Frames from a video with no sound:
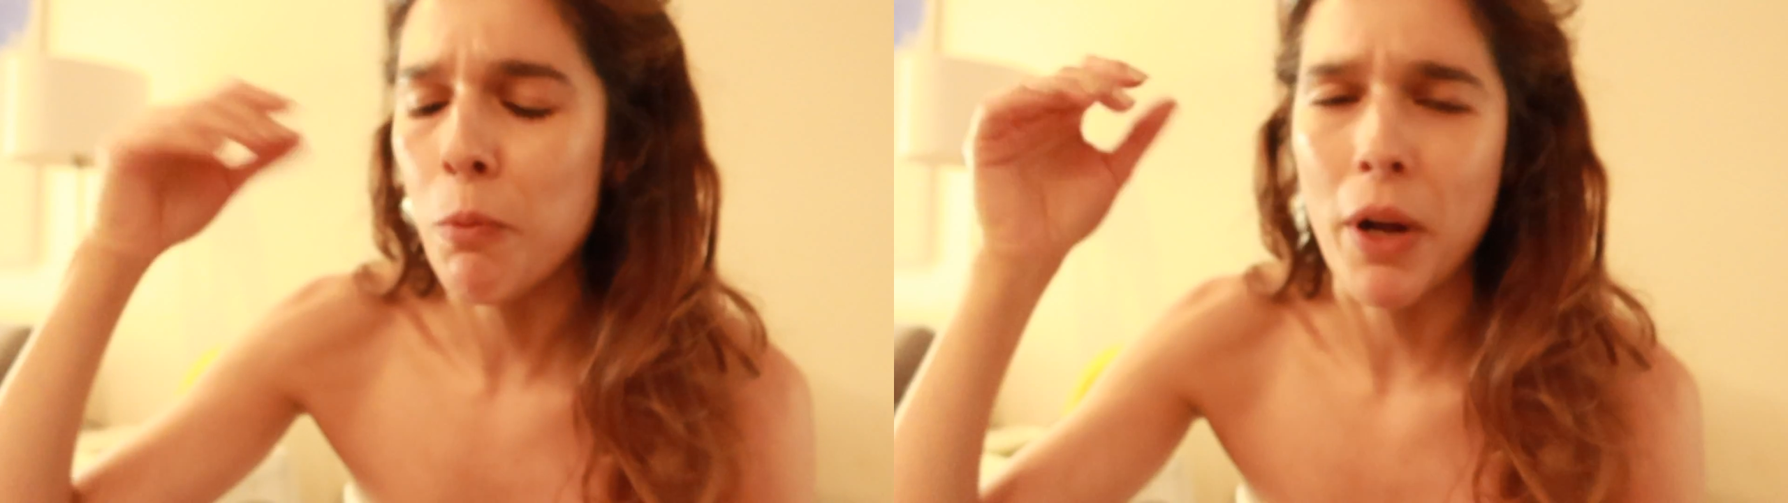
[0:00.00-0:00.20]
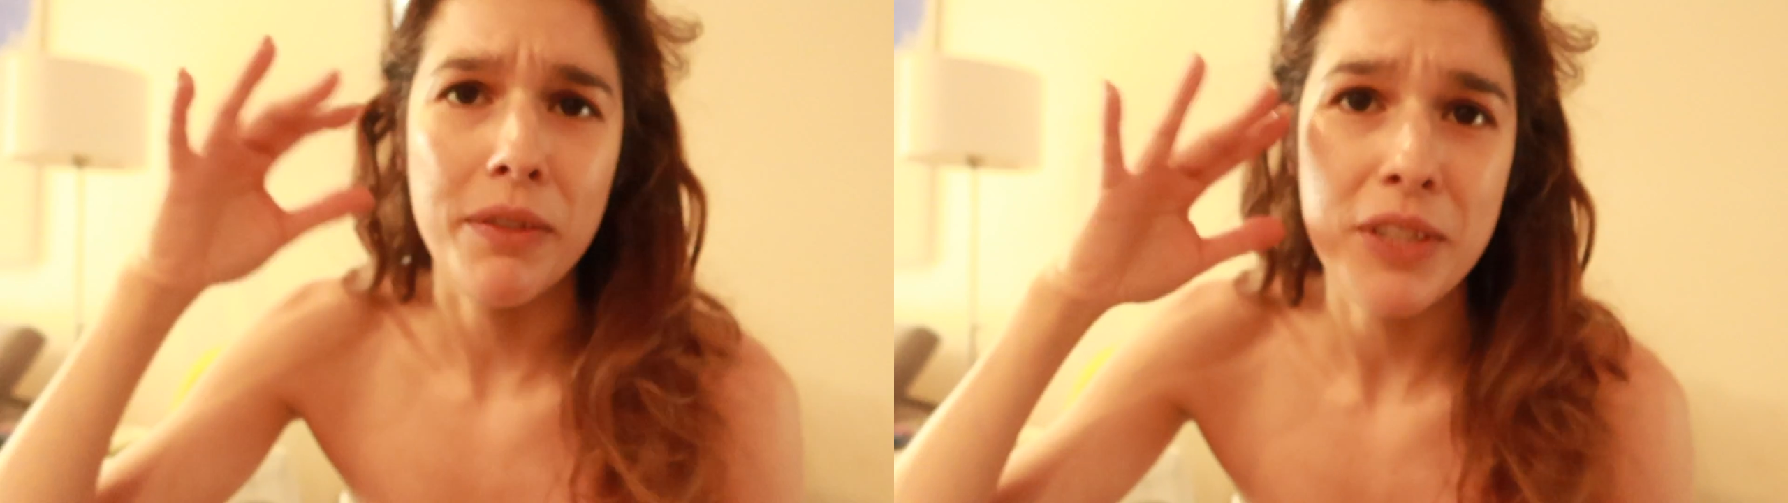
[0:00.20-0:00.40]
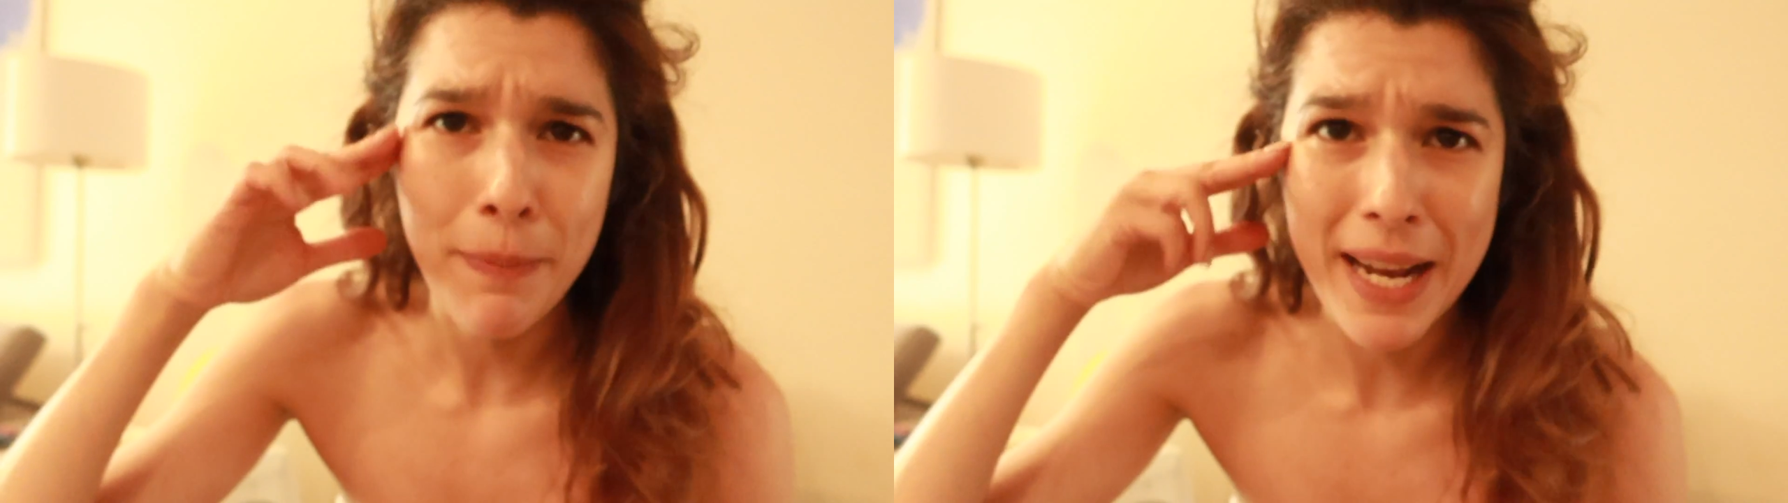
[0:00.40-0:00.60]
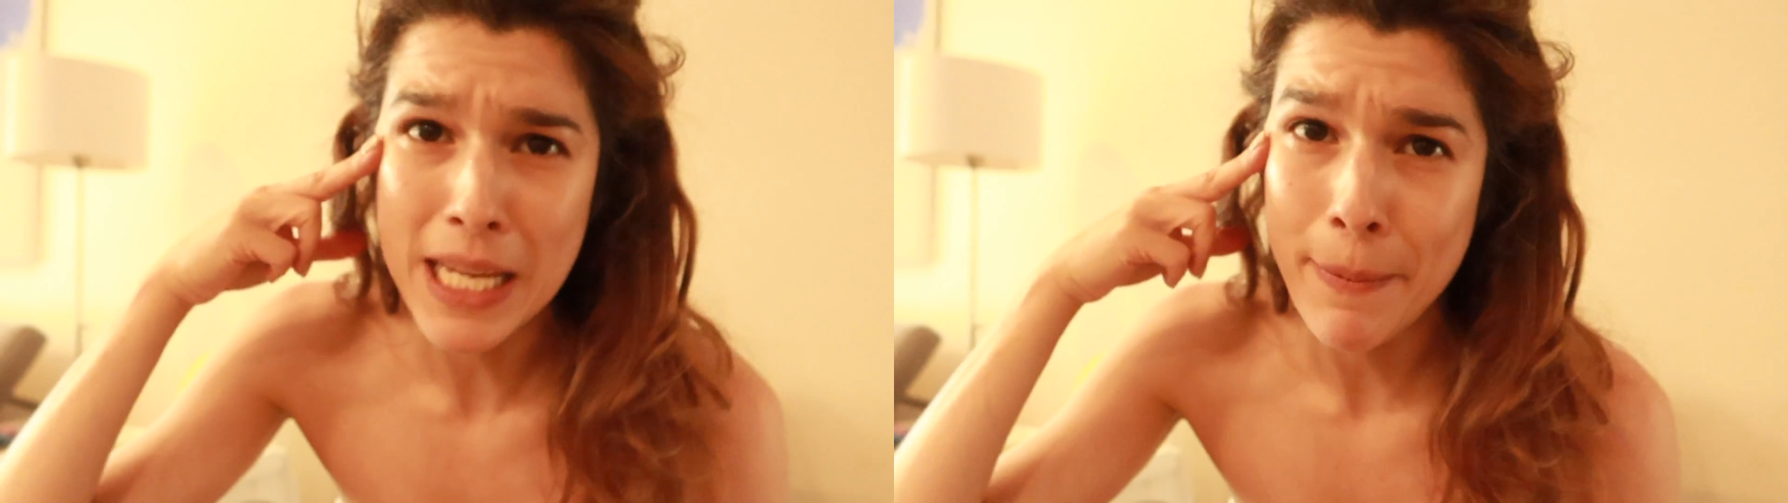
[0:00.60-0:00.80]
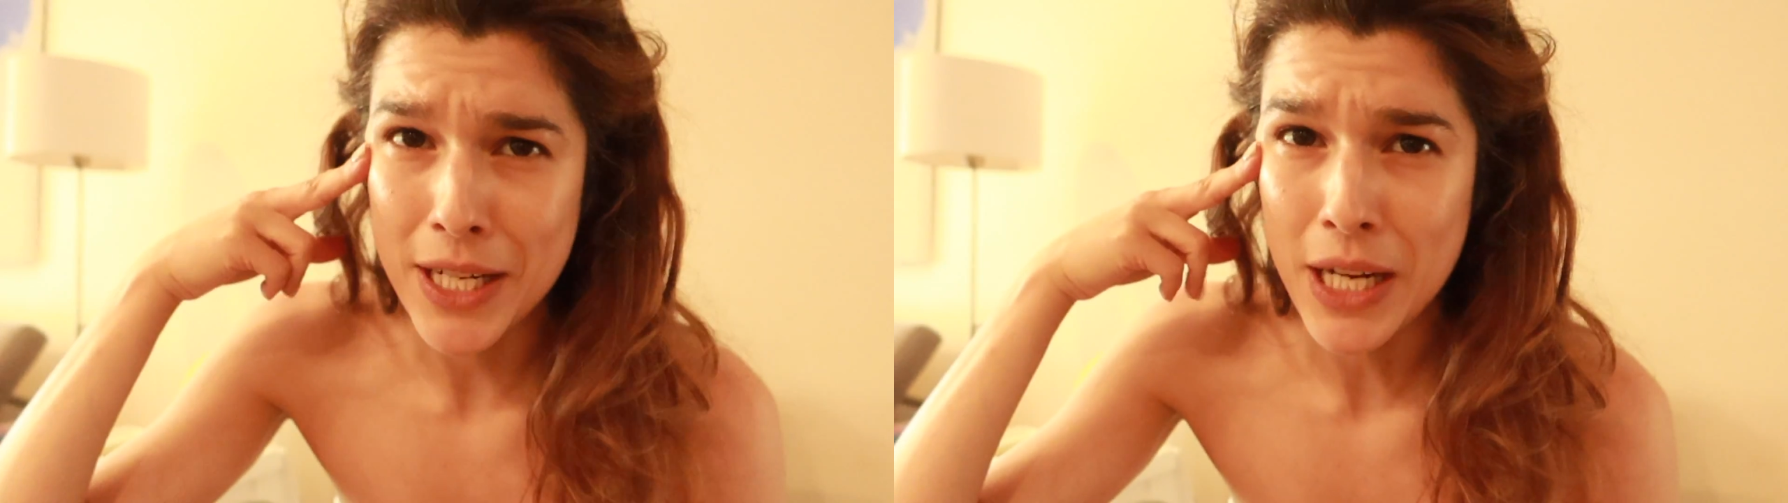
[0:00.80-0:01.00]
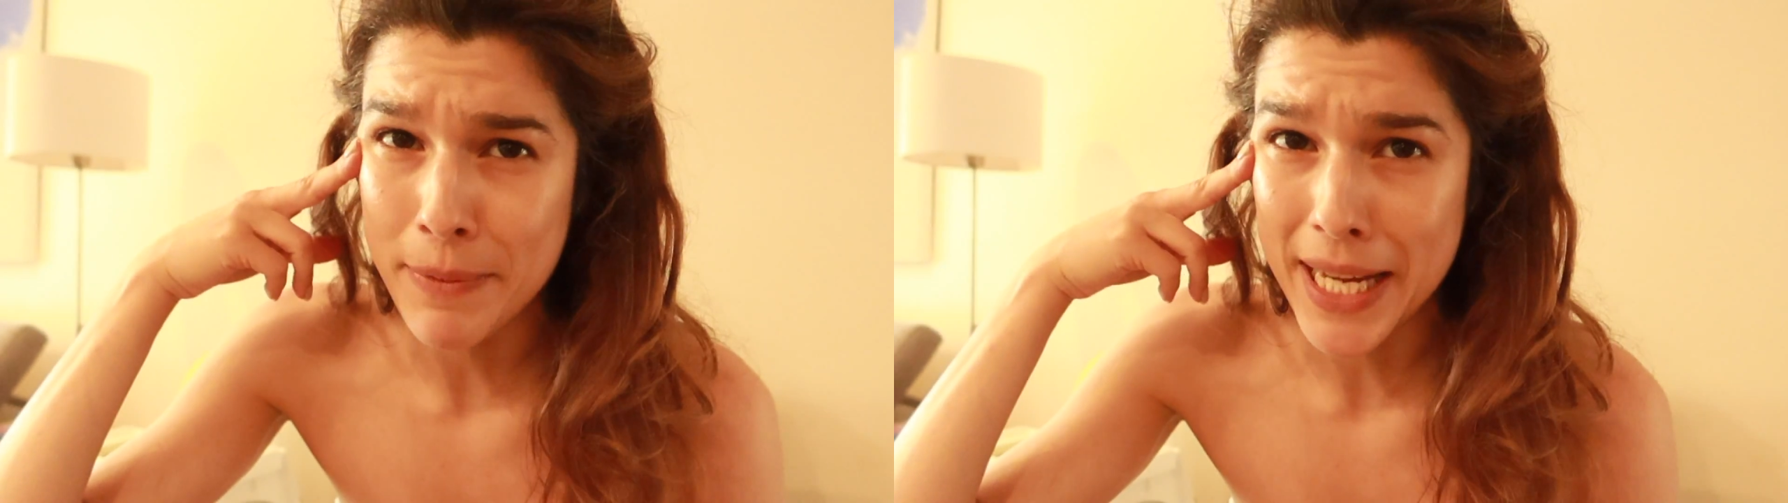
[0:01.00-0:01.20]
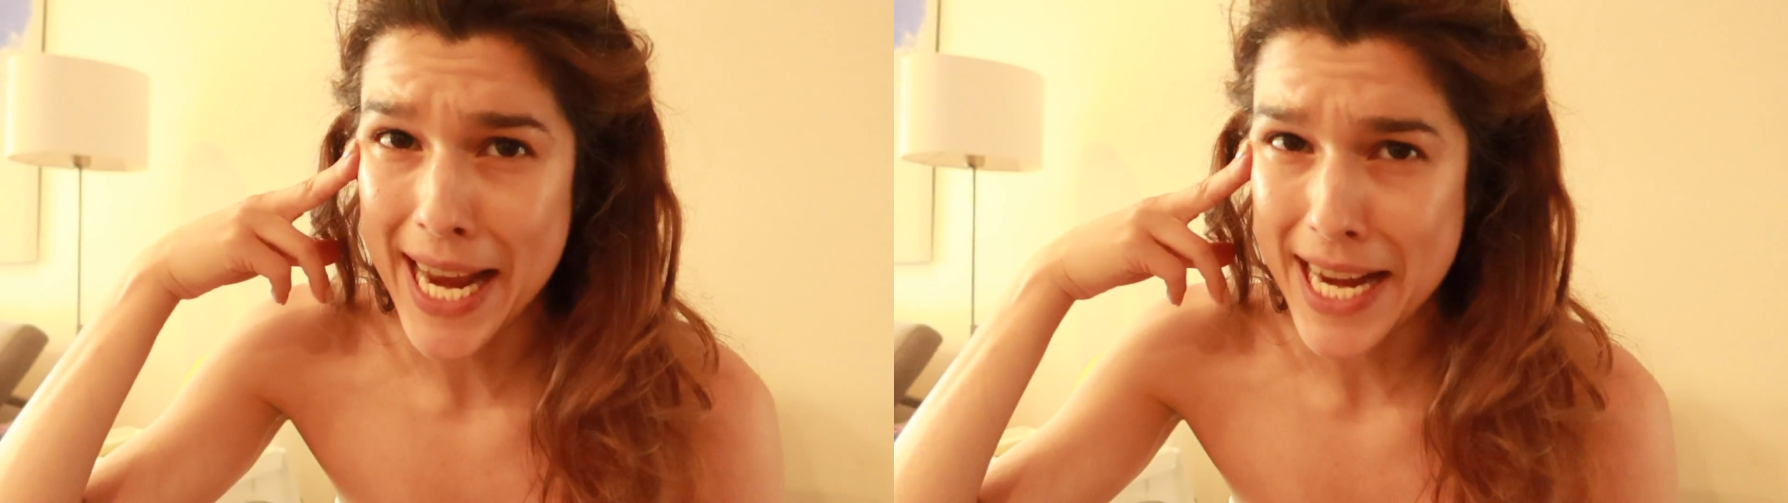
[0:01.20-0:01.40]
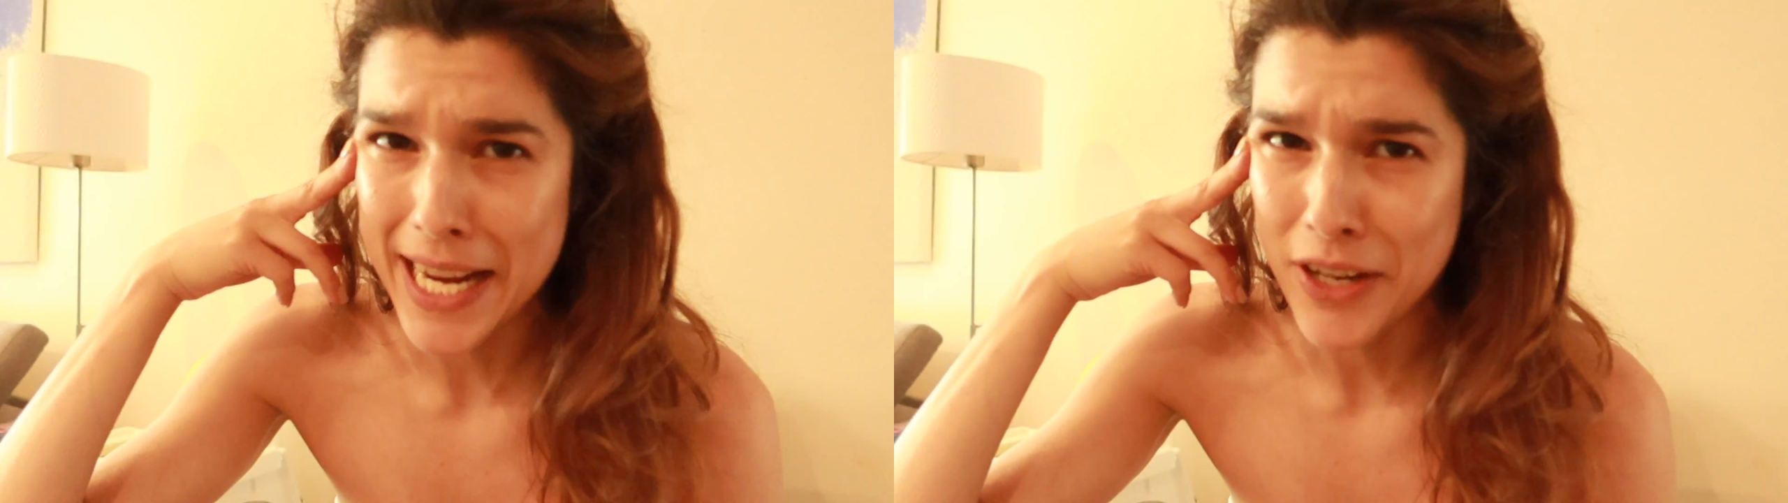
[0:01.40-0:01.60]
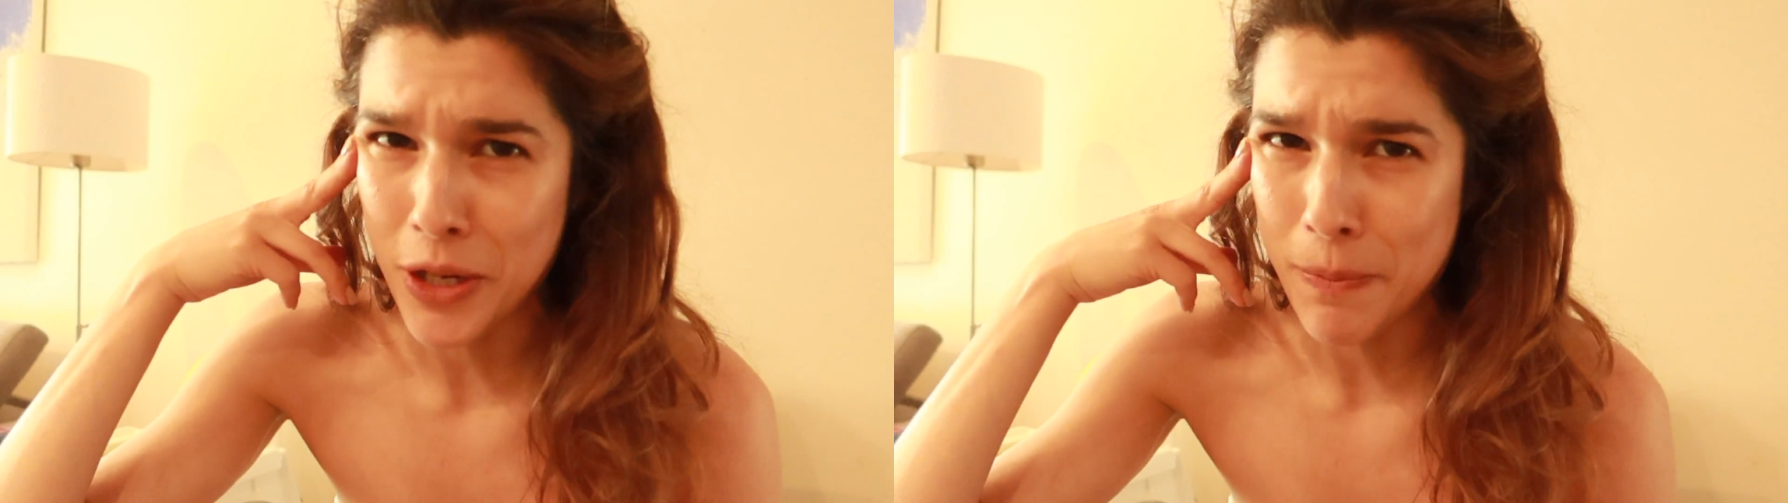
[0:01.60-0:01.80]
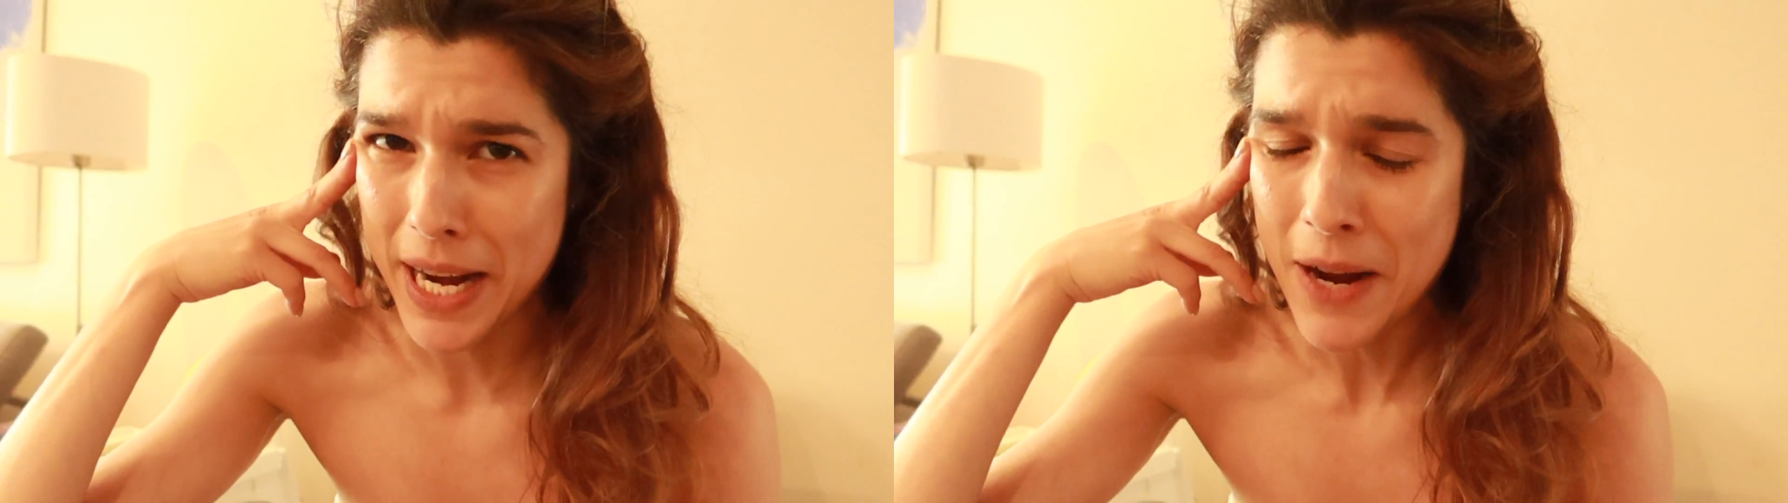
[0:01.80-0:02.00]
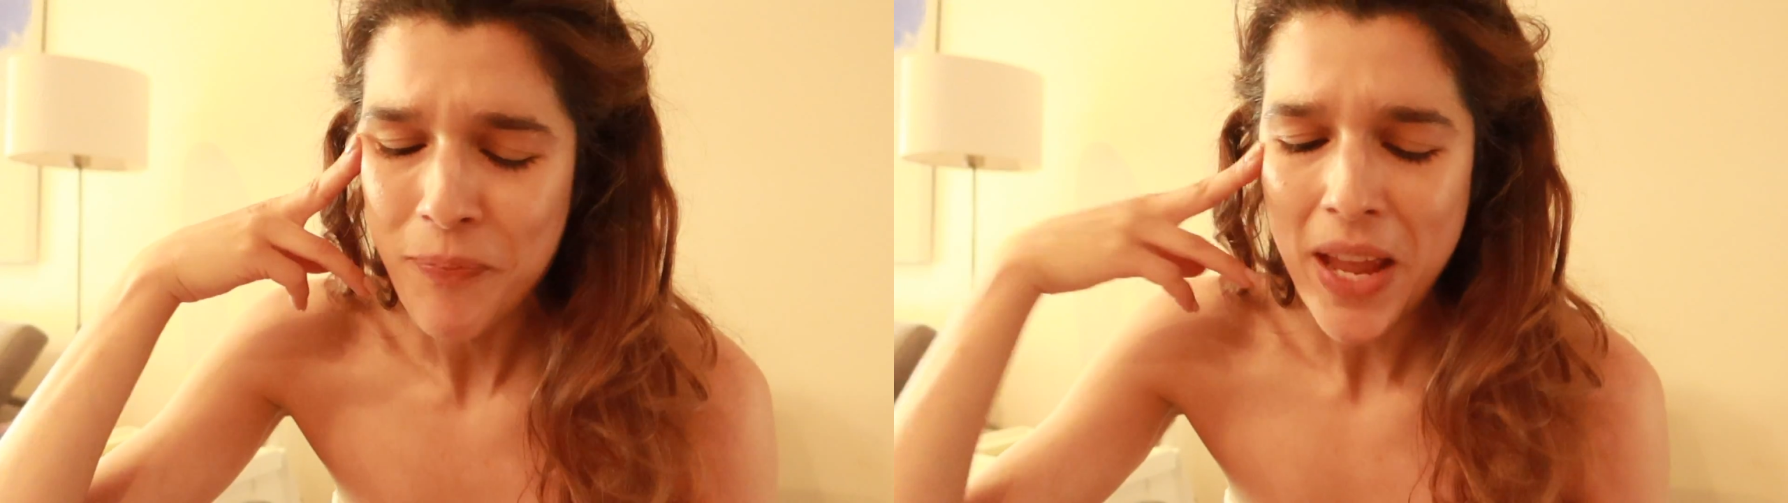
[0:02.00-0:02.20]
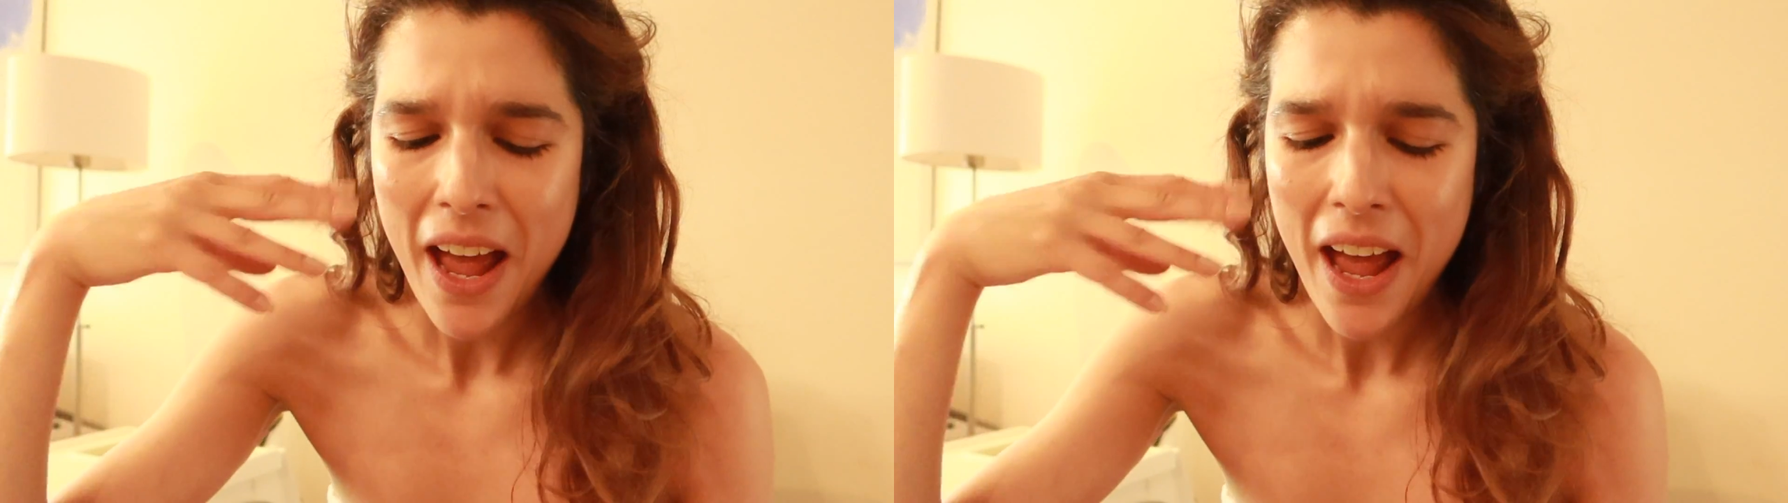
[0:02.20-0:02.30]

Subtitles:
Well, depends how many times I eat Indomei,